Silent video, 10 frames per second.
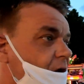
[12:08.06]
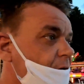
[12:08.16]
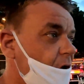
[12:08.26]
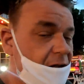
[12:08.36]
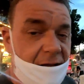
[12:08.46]

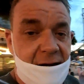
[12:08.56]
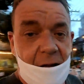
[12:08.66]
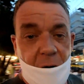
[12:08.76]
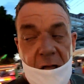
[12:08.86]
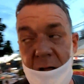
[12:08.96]
going on here
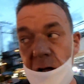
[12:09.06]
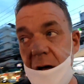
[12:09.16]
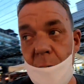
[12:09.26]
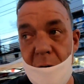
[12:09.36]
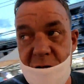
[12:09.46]
now
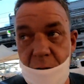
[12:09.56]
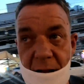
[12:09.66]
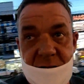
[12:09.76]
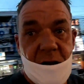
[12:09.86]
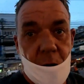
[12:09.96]
so
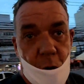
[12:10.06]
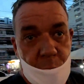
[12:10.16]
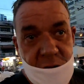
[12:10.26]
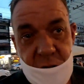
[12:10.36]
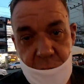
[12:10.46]
let's go
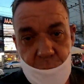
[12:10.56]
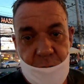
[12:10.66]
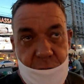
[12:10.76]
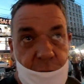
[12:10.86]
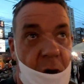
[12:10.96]
up to
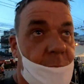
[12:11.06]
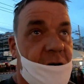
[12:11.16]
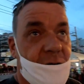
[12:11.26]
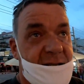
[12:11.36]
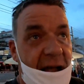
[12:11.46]
the
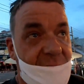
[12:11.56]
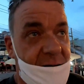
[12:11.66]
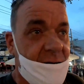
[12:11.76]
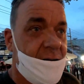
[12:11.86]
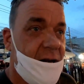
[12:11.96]
Robin Hood
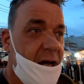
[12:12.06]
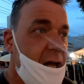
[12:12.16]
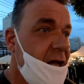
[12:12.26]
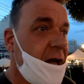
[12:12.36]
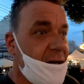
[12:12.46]
Tavern
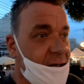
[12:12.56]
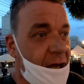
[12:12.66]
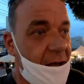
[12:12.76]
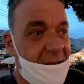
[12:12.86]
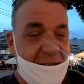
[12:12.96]
and
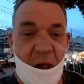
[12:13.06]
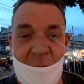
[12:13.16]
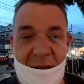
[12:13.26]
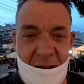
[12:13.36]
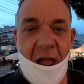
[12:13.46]
uh, let's go
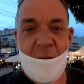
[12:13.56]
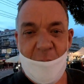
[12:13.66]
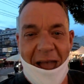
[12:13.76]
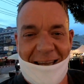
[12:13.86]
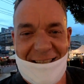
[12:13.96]
meet
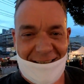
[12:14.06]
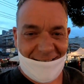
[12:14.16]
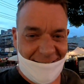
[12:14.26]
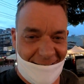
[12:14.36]
Max